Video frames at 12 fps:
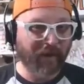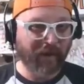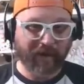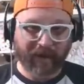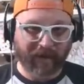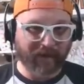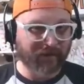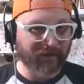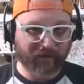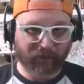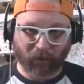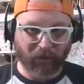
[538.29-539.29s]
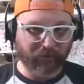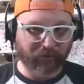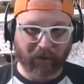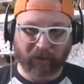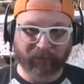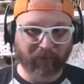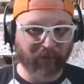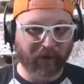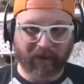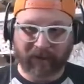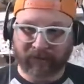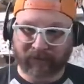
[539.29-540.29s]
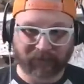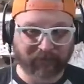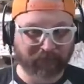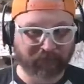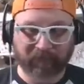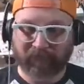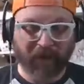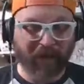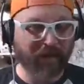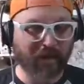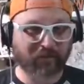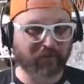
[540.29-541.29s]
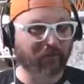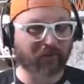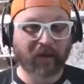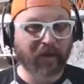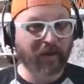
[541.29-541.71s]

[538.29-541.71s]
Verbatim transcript: and crossing over and man, it's just